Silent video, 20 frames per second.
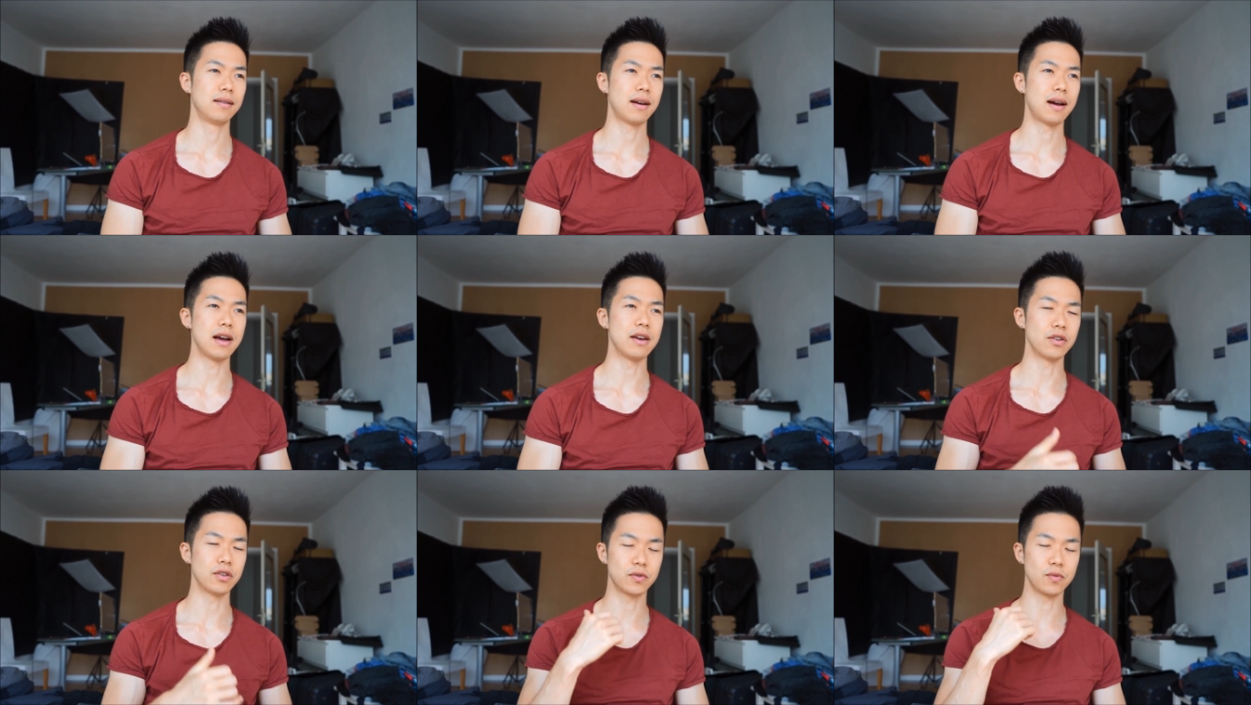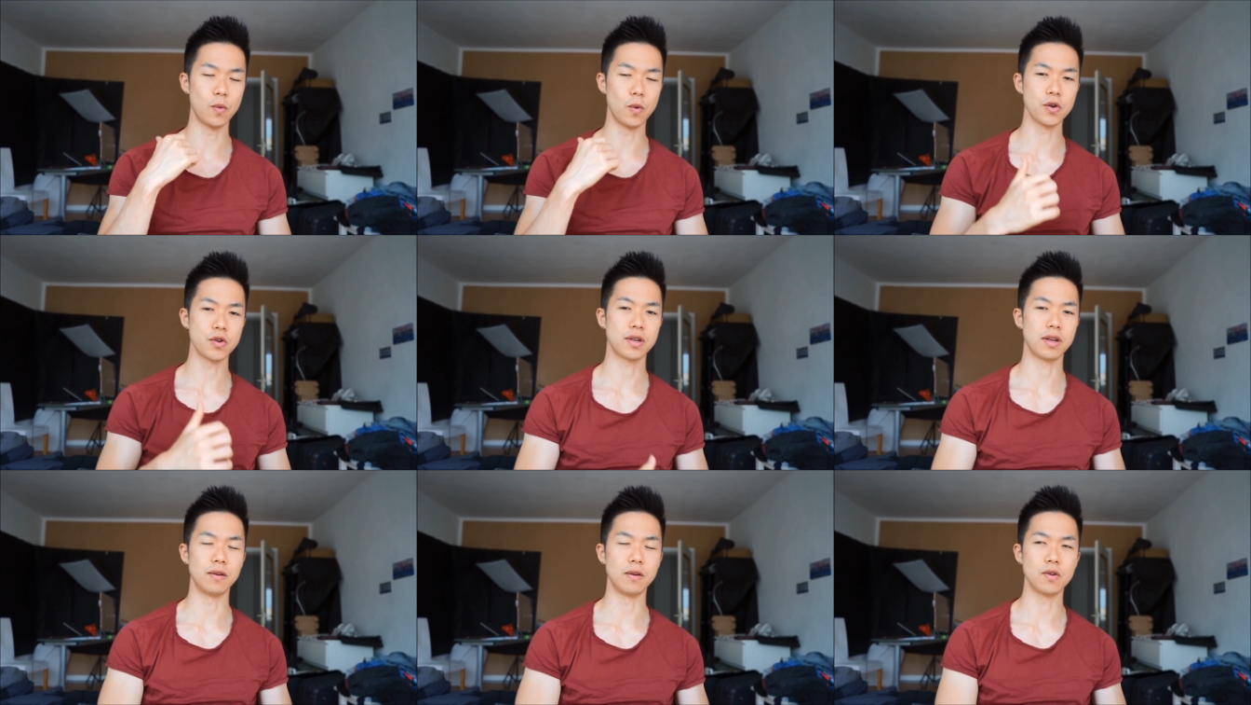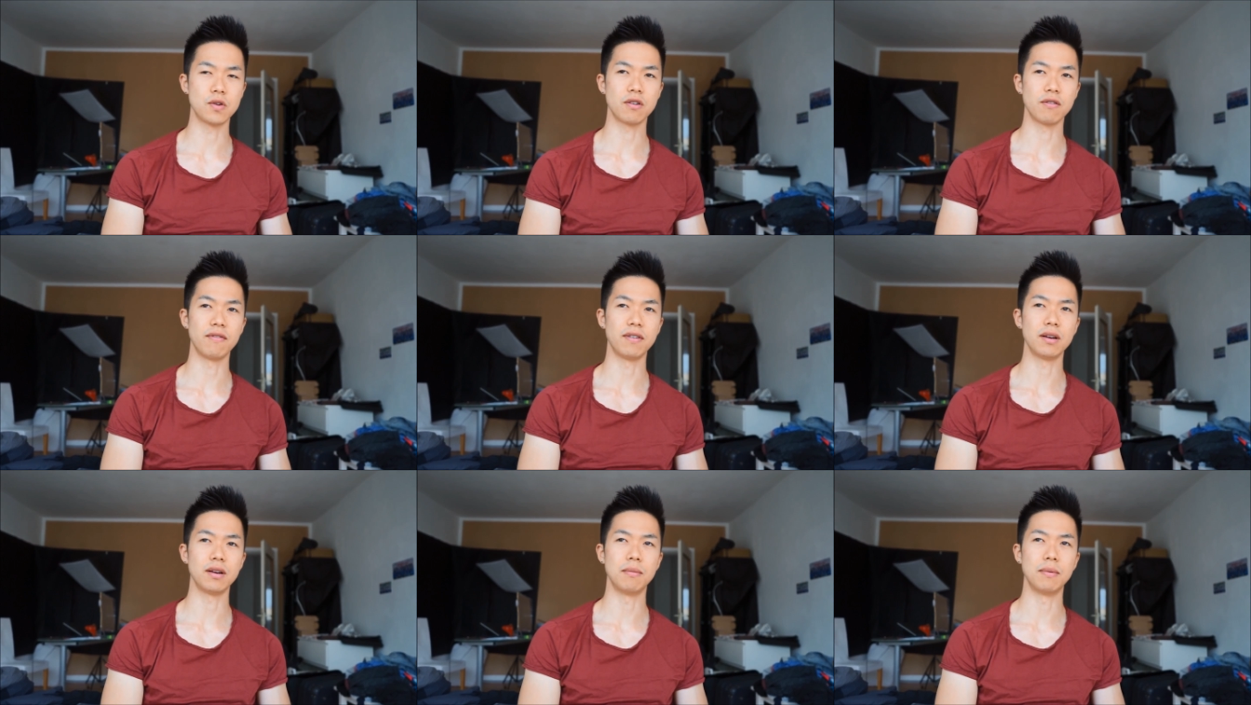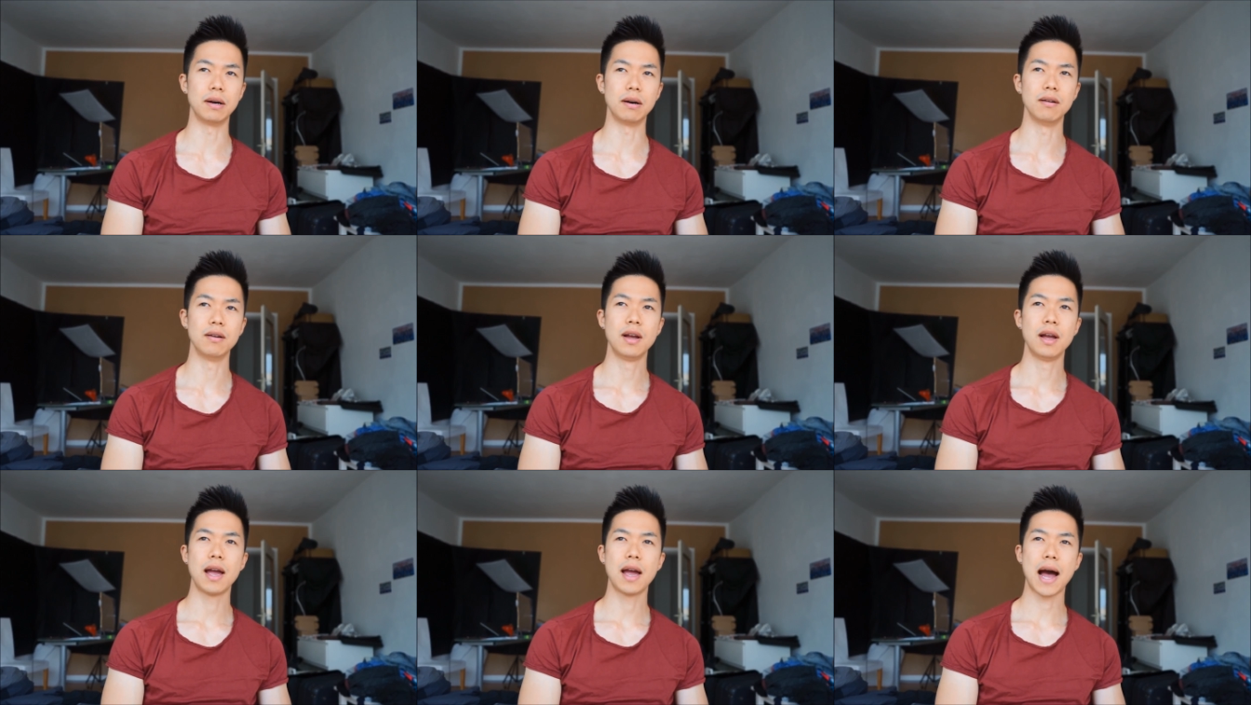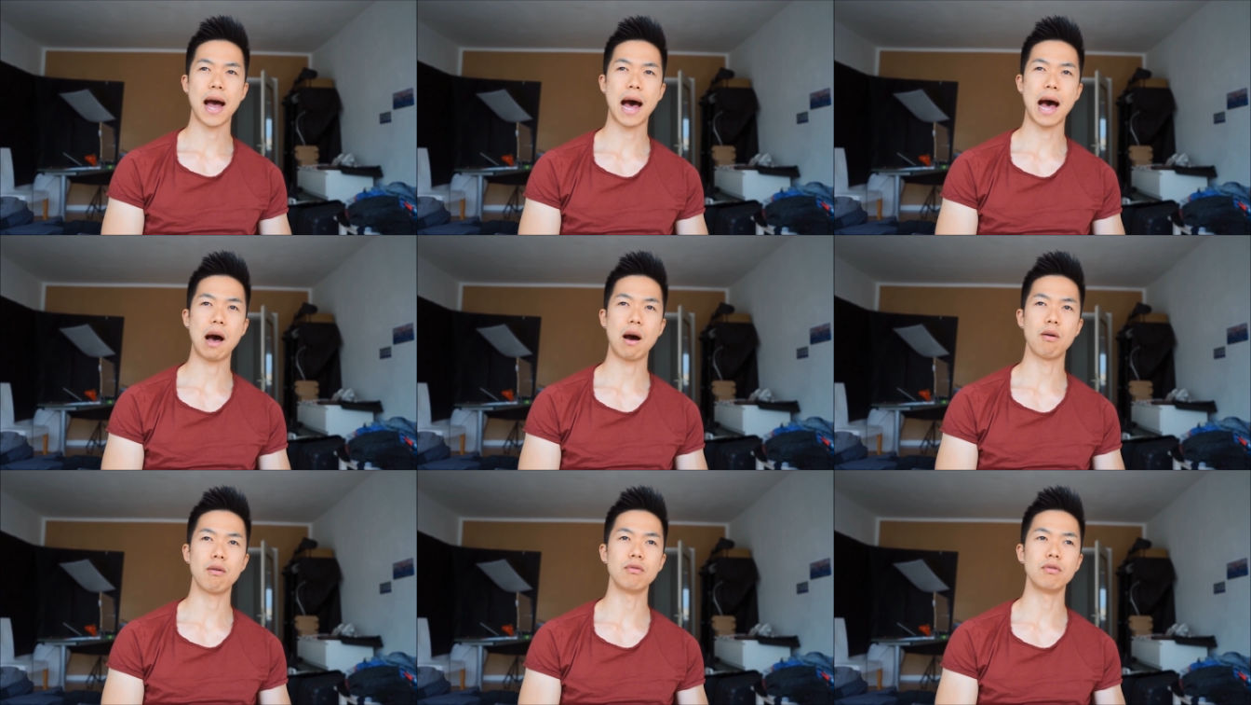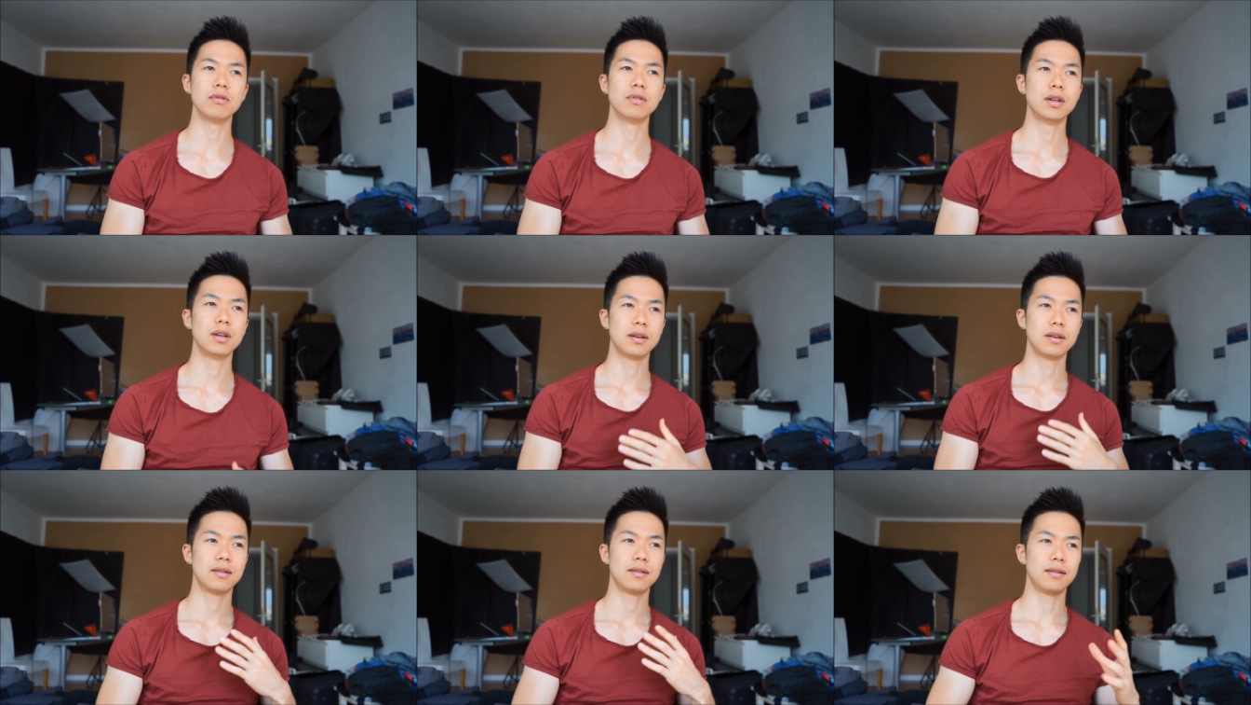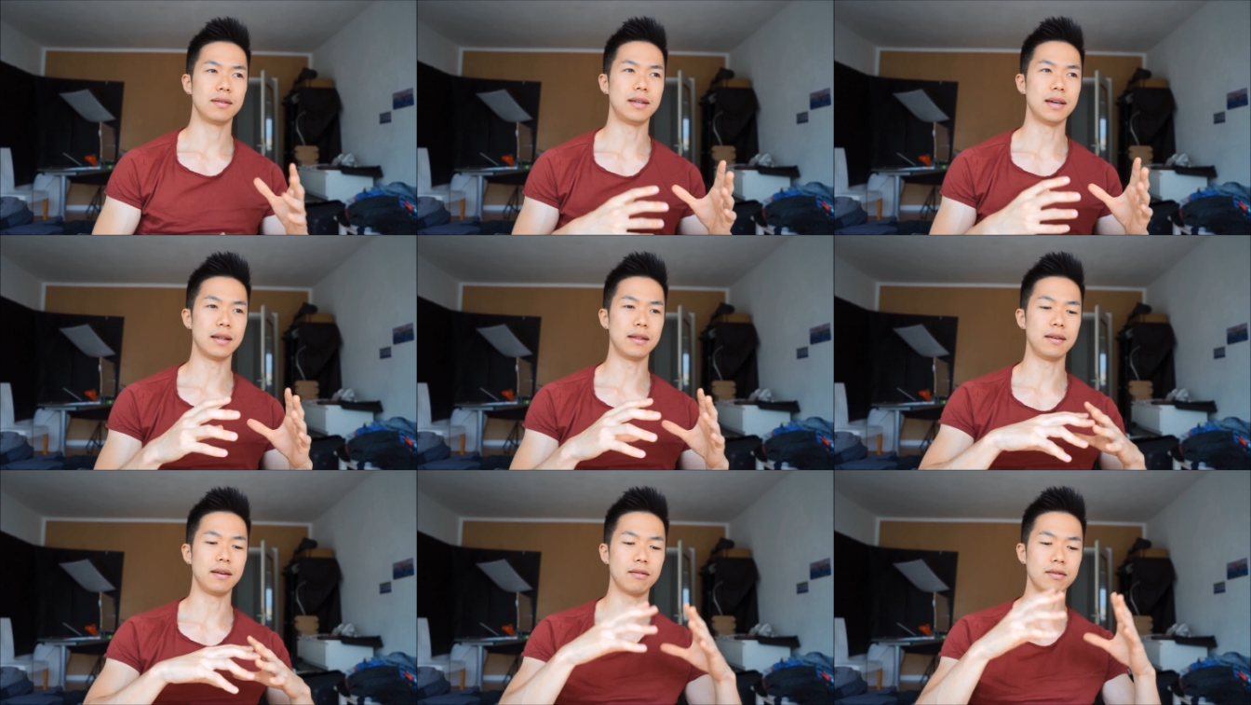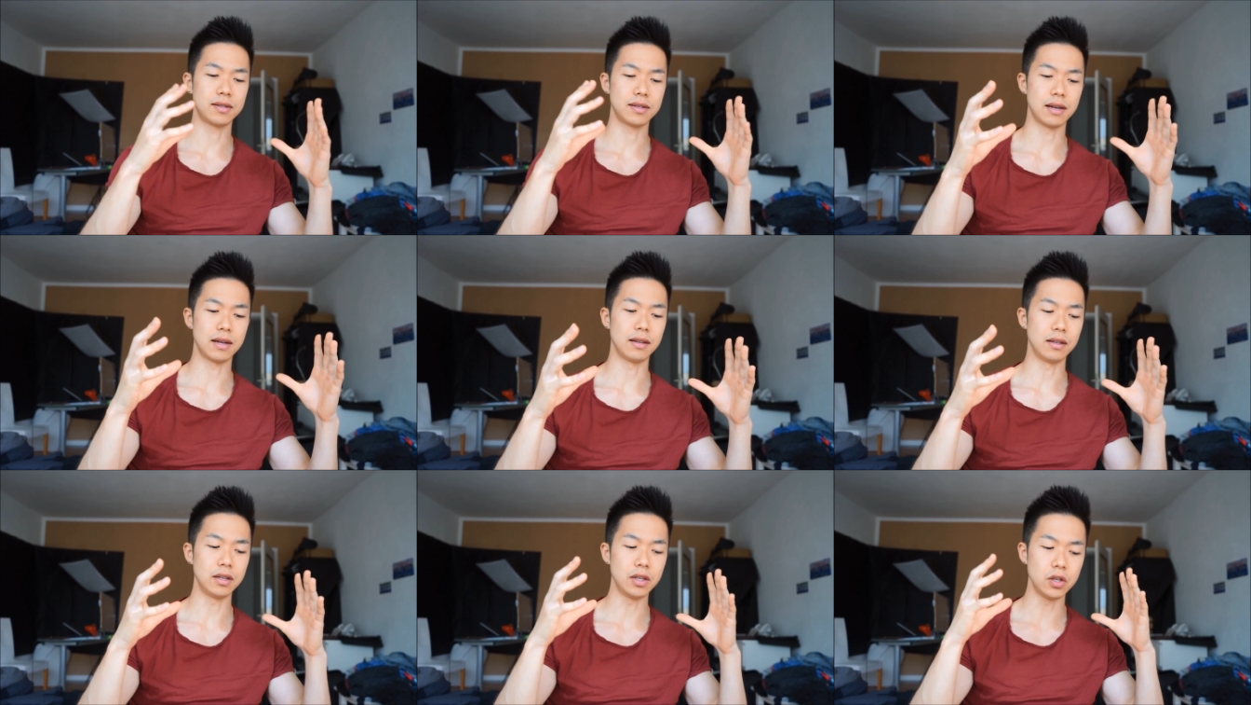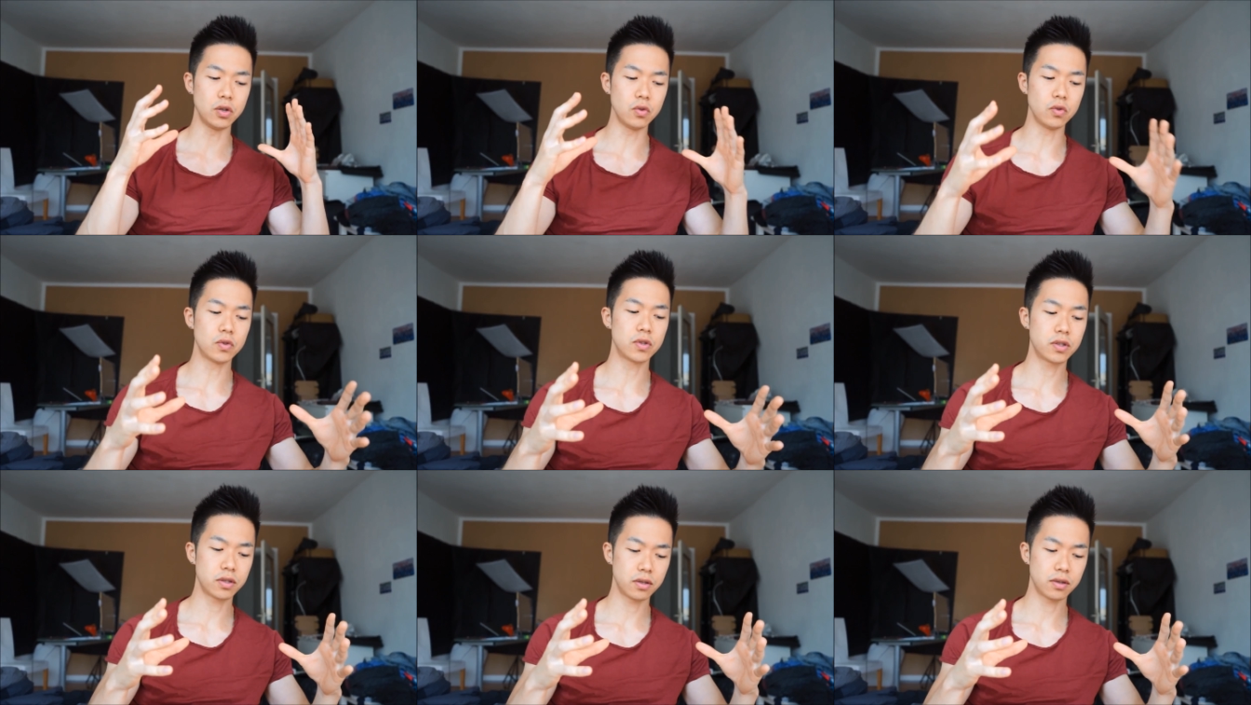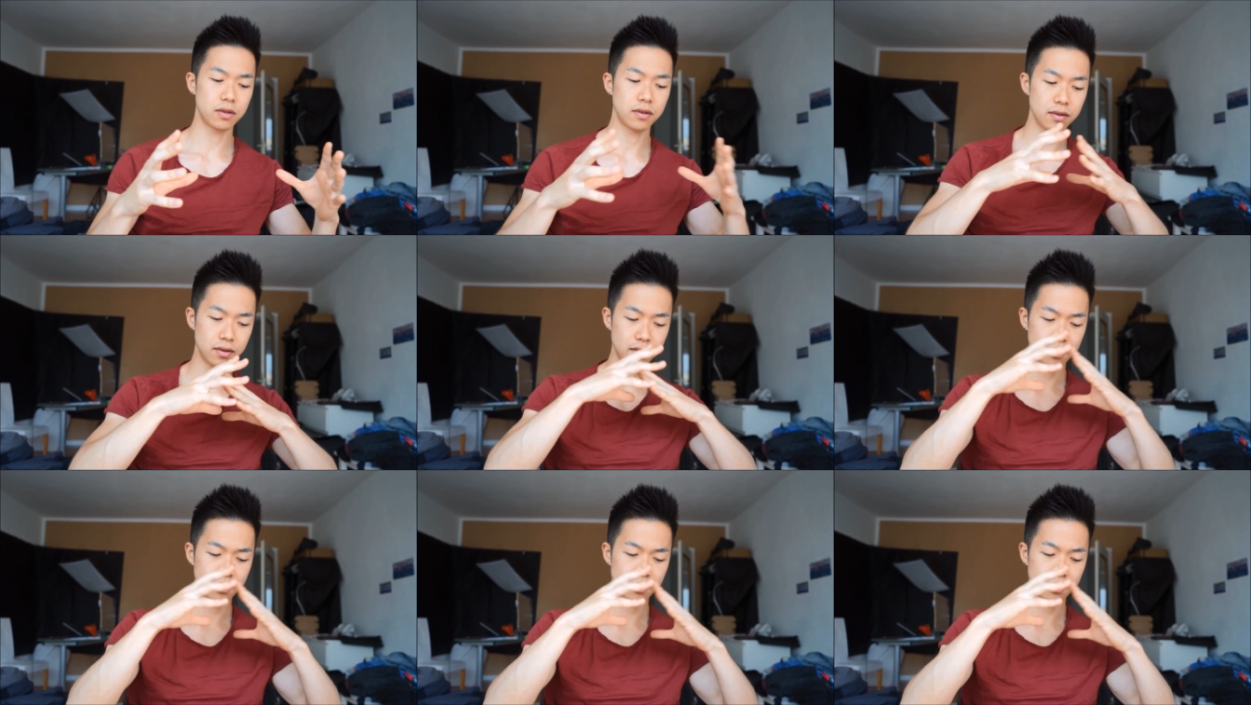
I just watched a YouTube video about how that there was a news